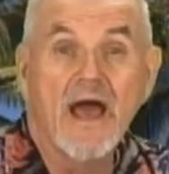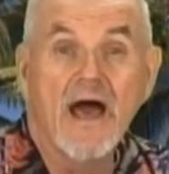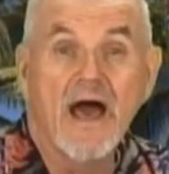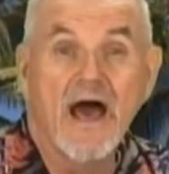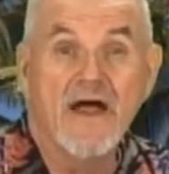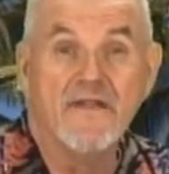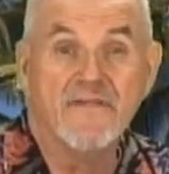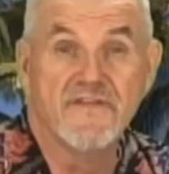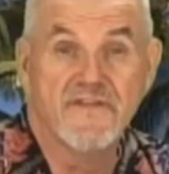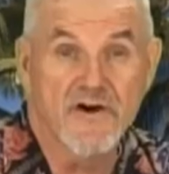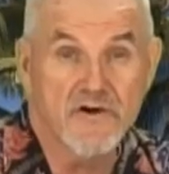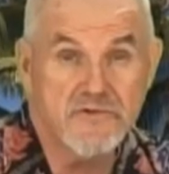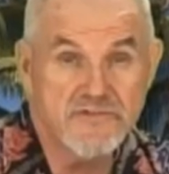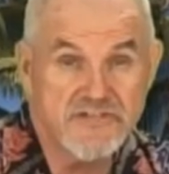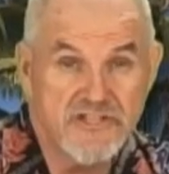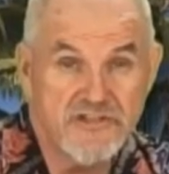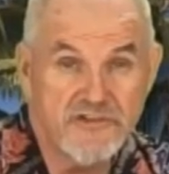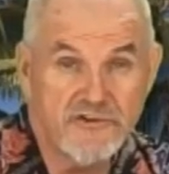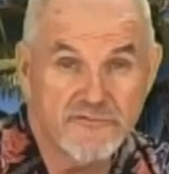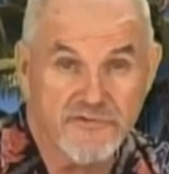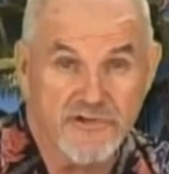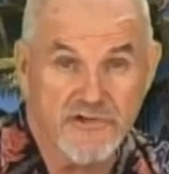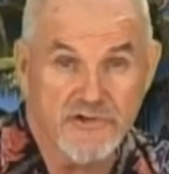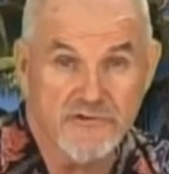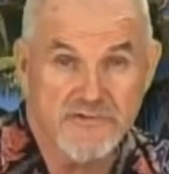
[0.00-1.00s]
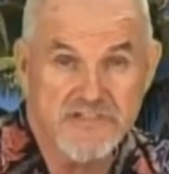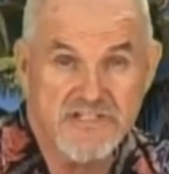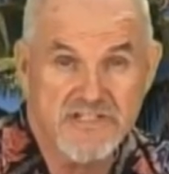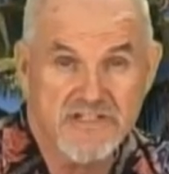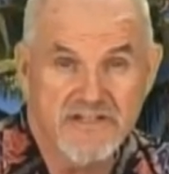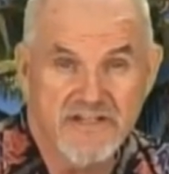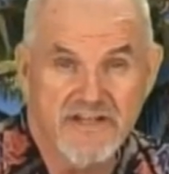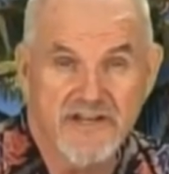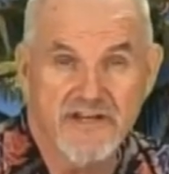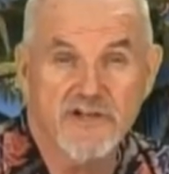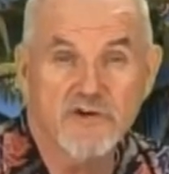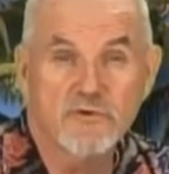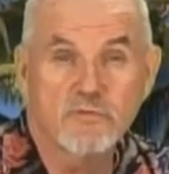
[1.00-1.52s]
and those interviews,
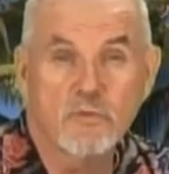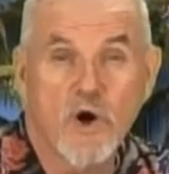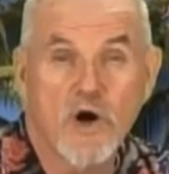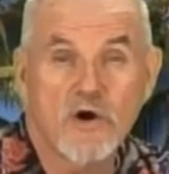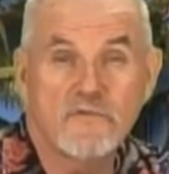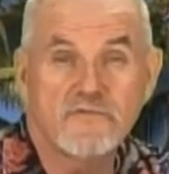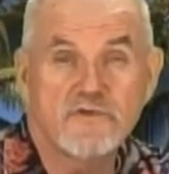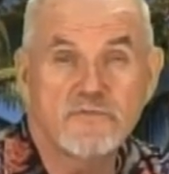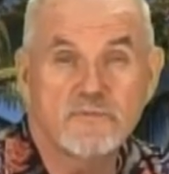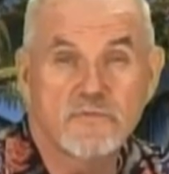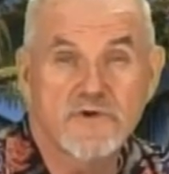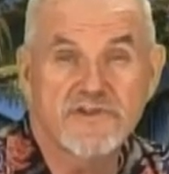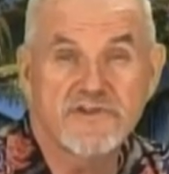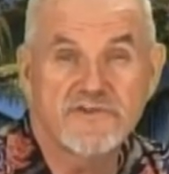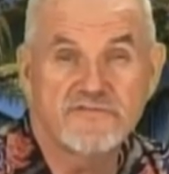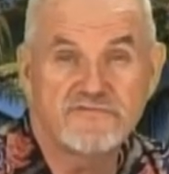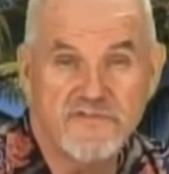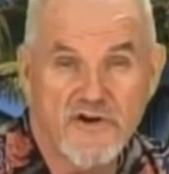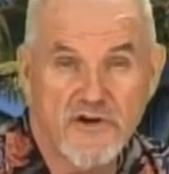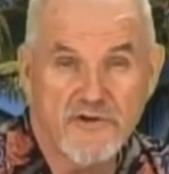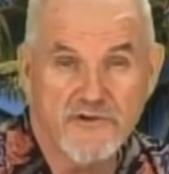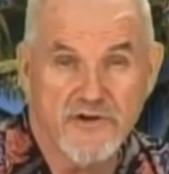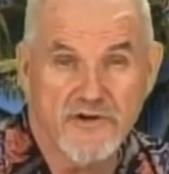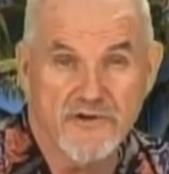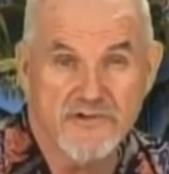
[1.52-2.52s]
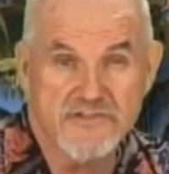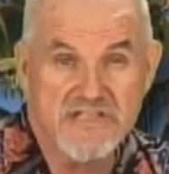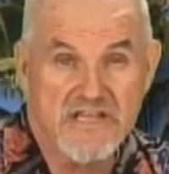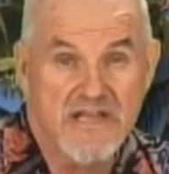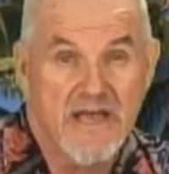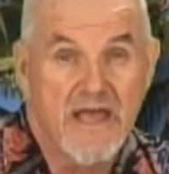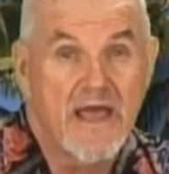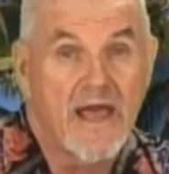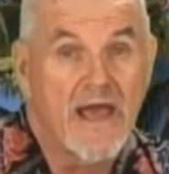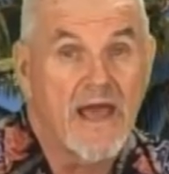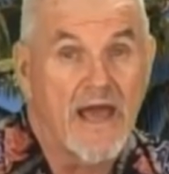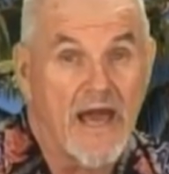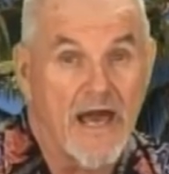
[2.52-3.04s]
interwoven with the photos
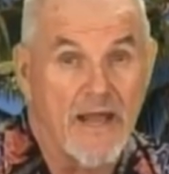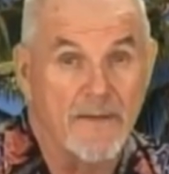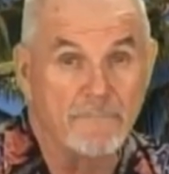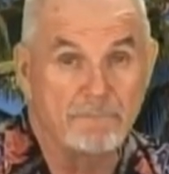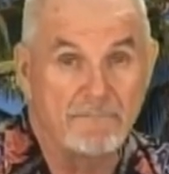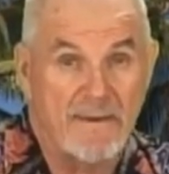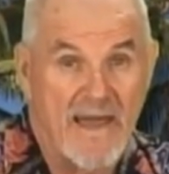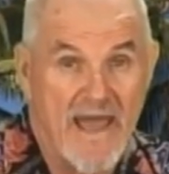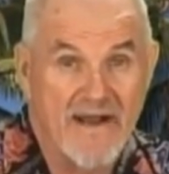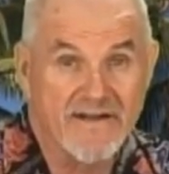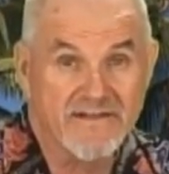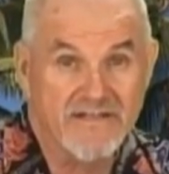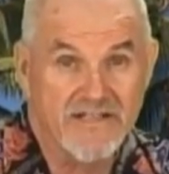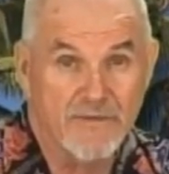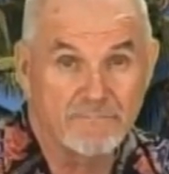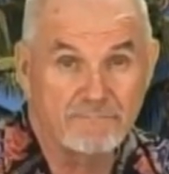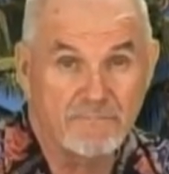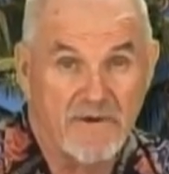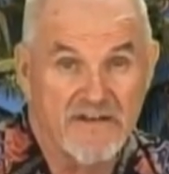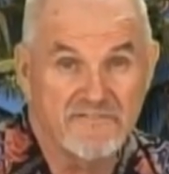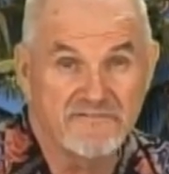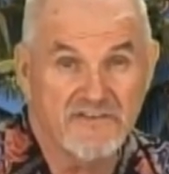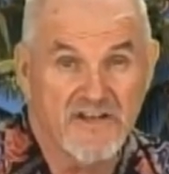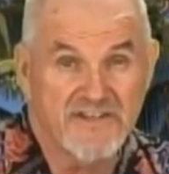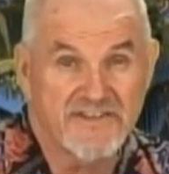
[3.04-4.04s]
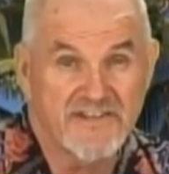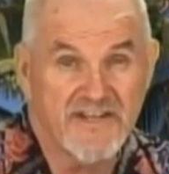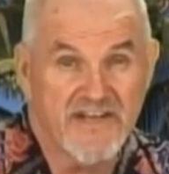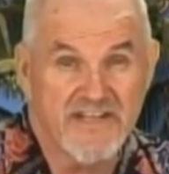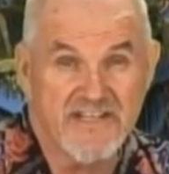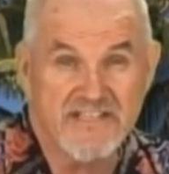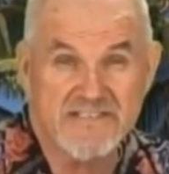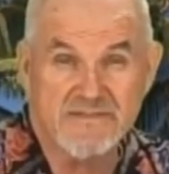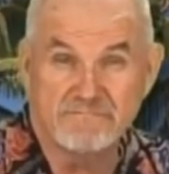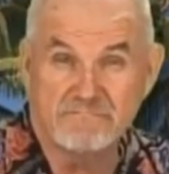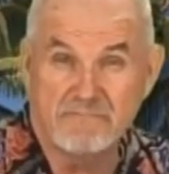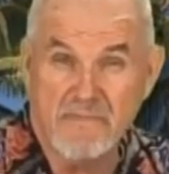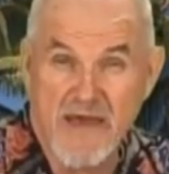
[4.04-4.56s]
and backed up by
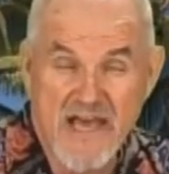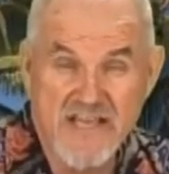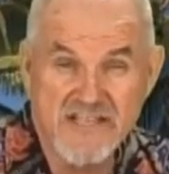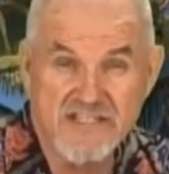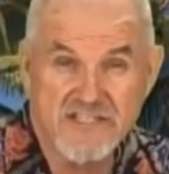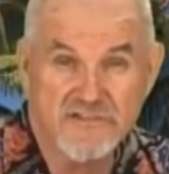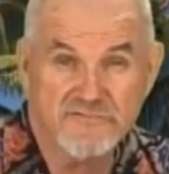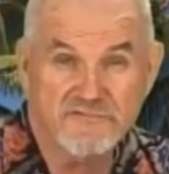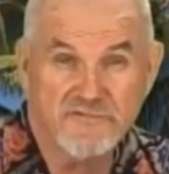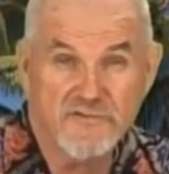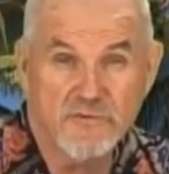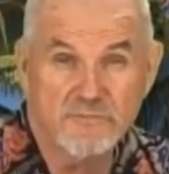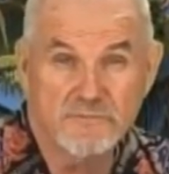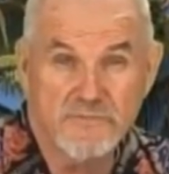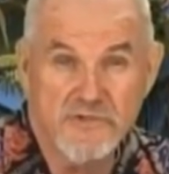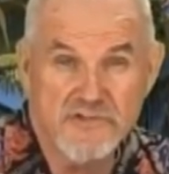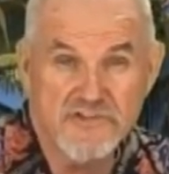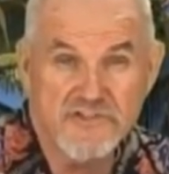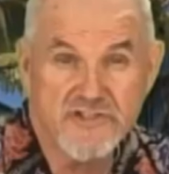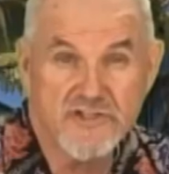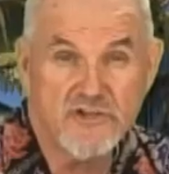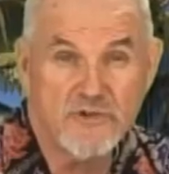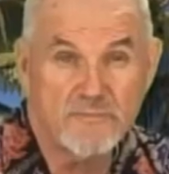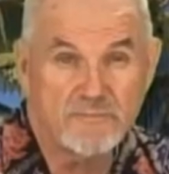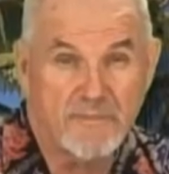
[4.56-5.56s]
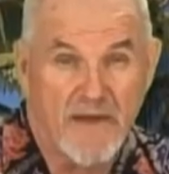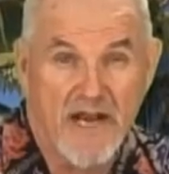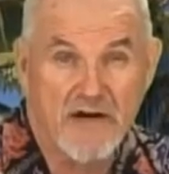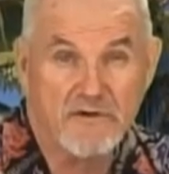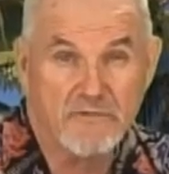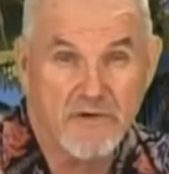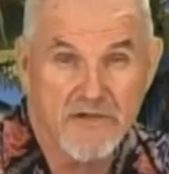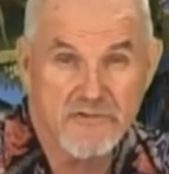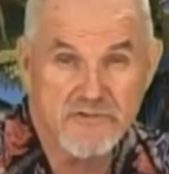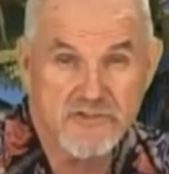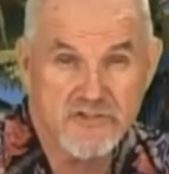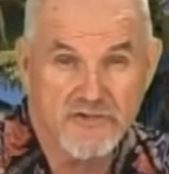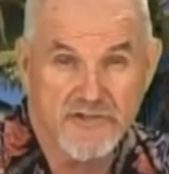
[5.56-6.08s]
Venditti's masterful musical
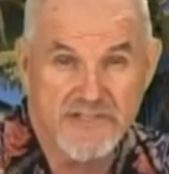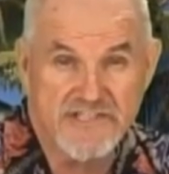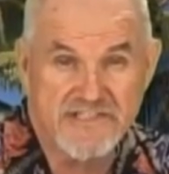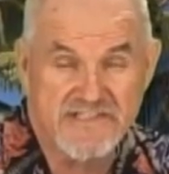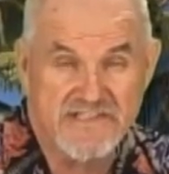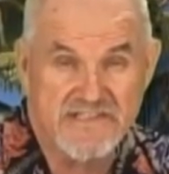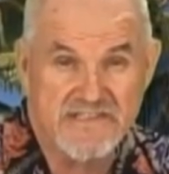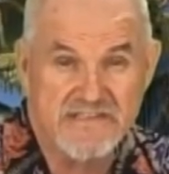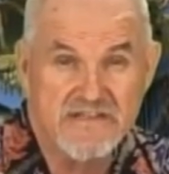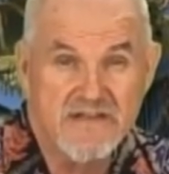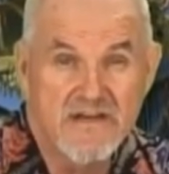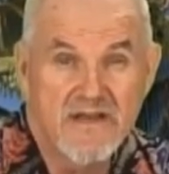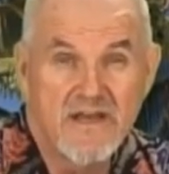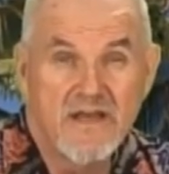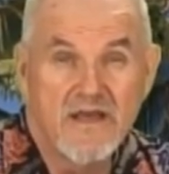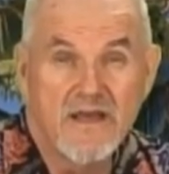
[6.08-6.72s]
background choices,